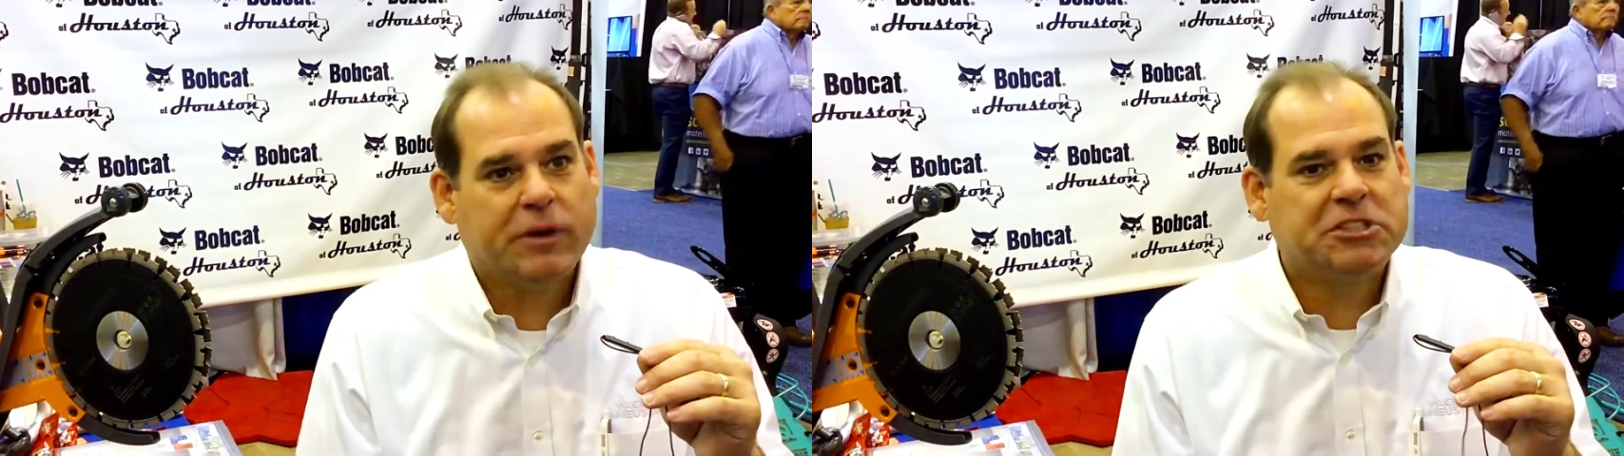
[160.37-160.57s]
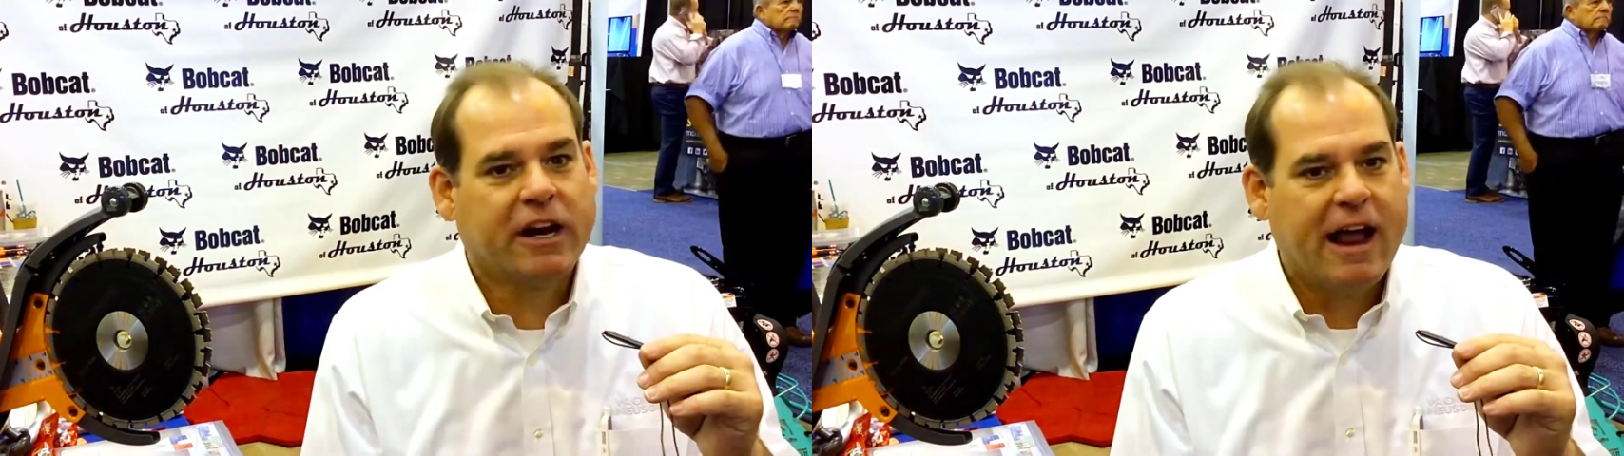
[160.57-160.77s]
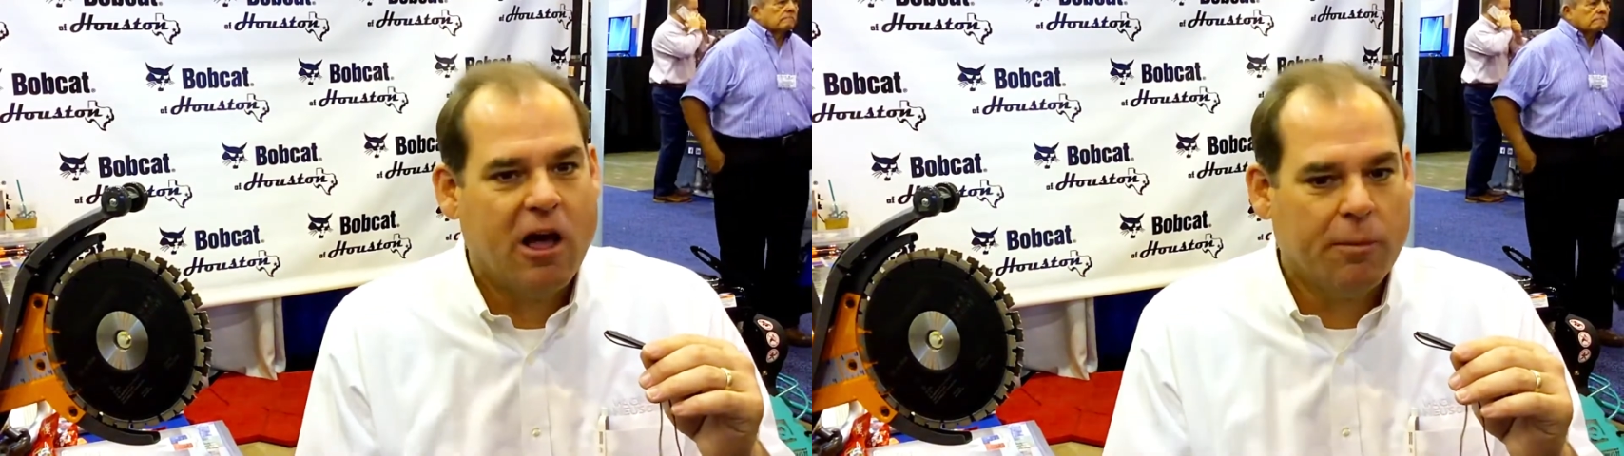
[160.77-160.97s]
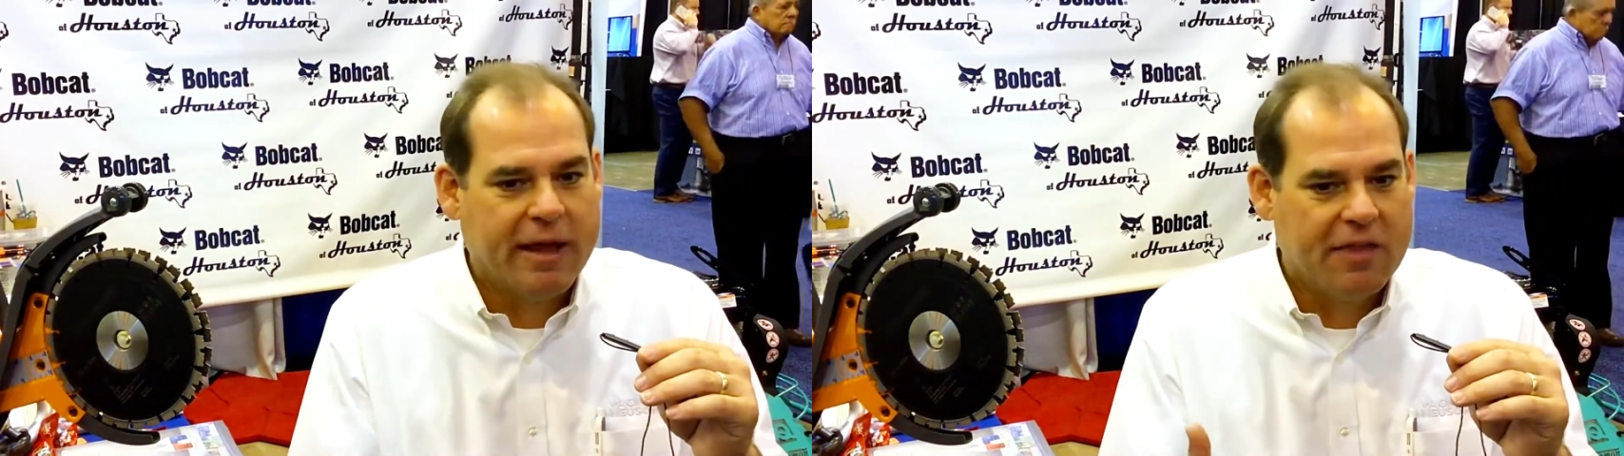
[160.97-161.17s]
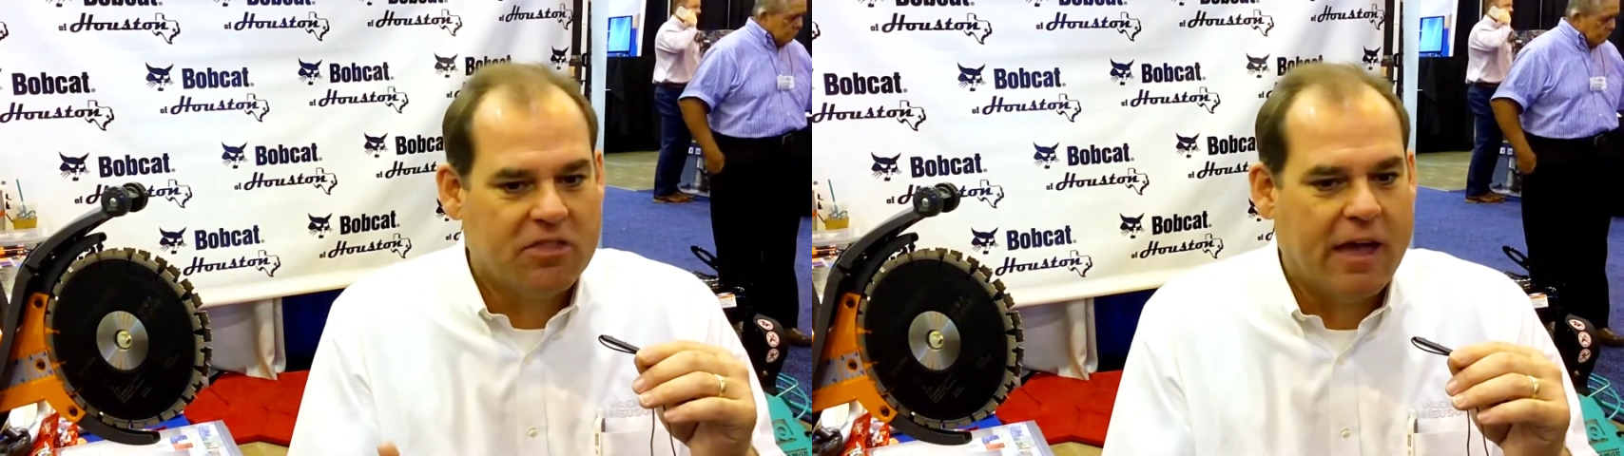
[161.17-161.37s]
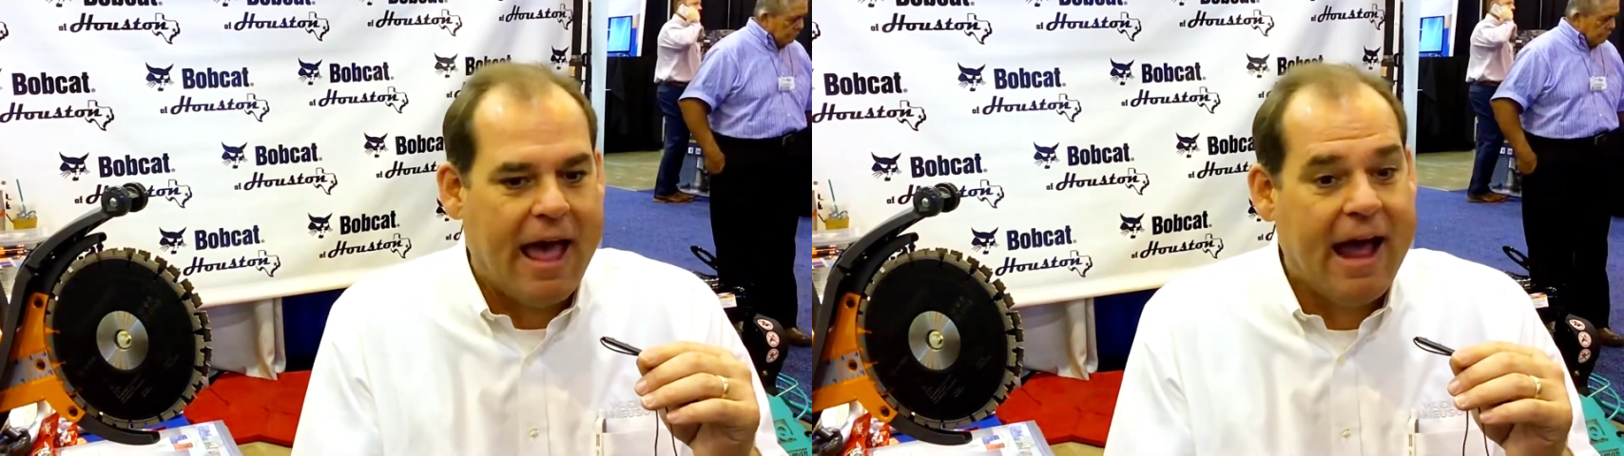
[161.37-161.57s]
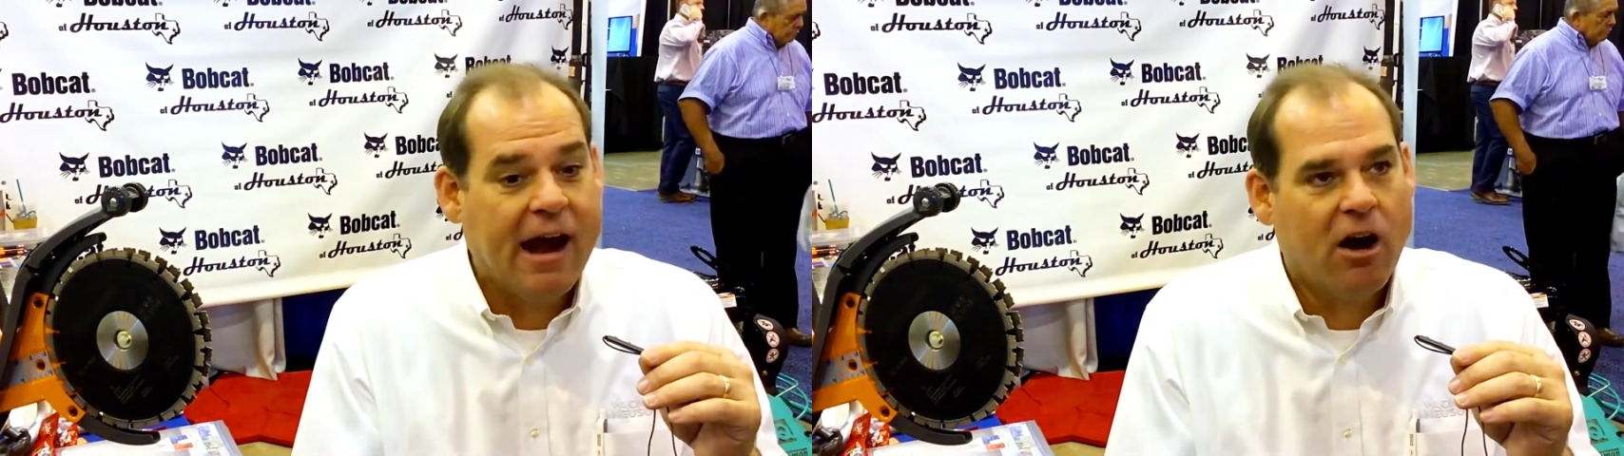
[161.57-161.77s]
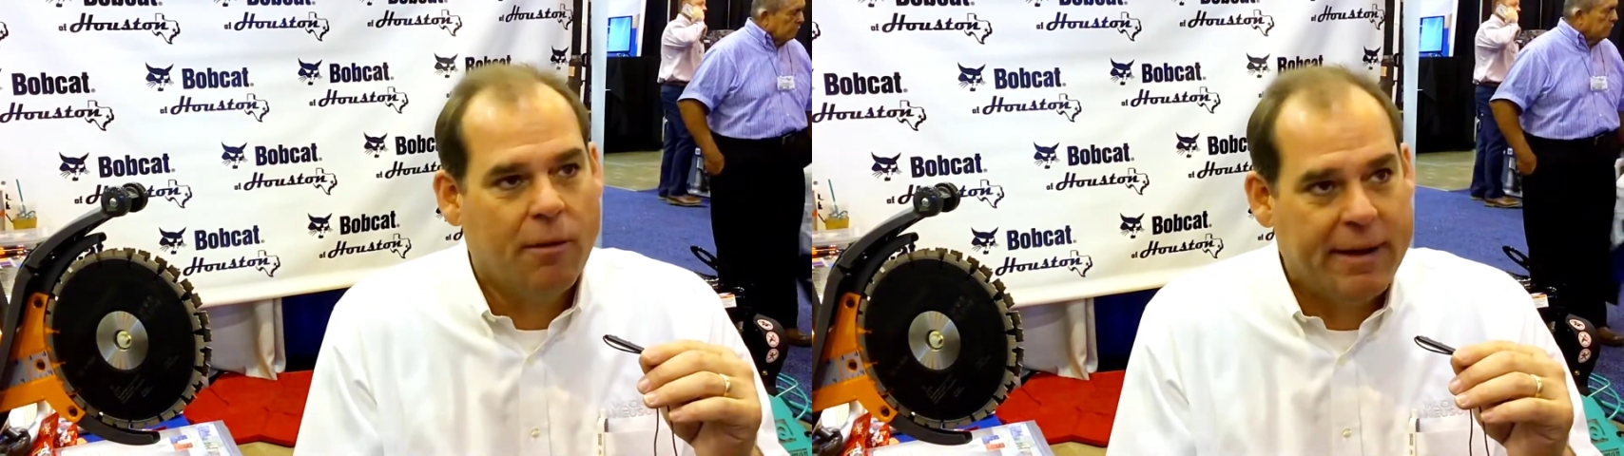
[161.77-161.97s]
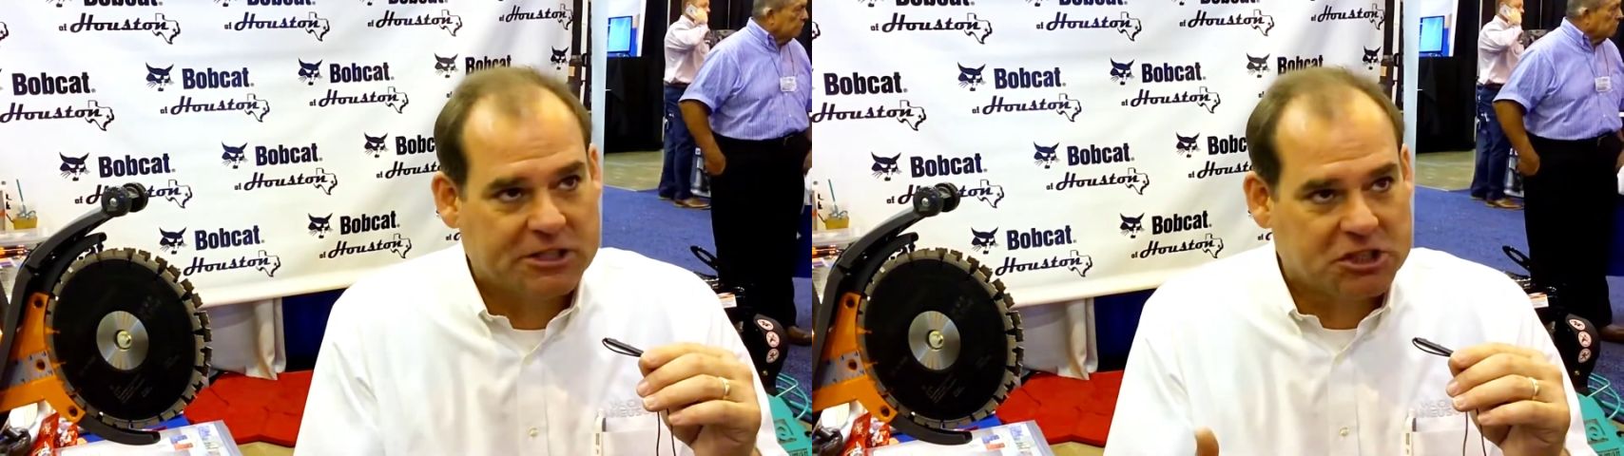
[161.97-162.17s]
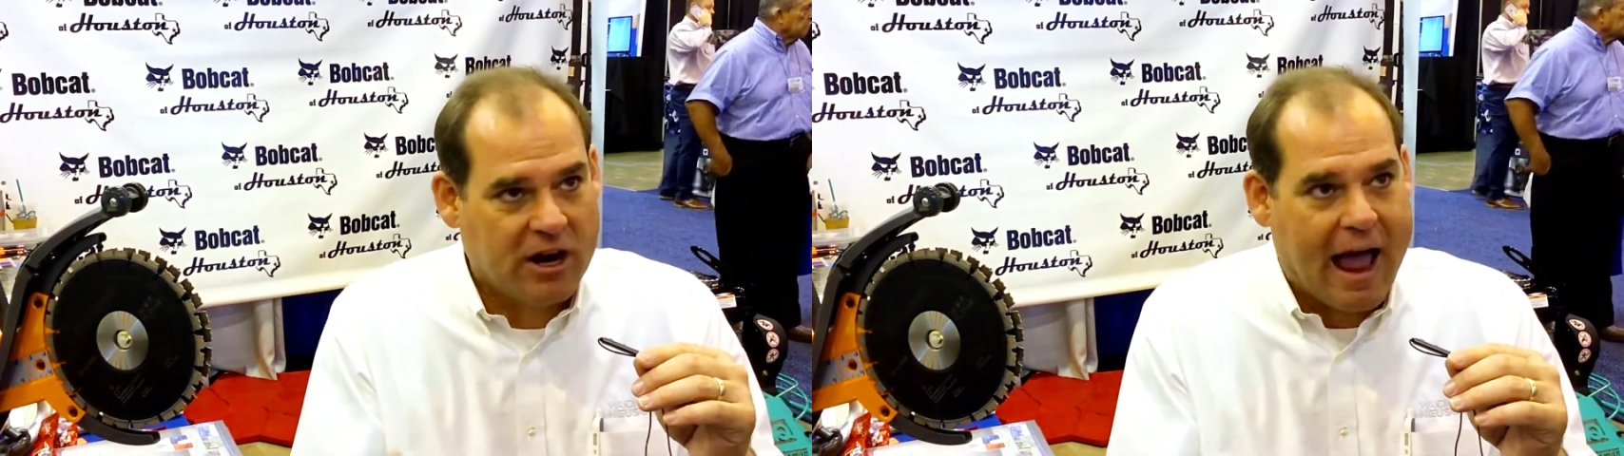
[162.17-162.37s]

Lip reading: which are going to help get the air mixture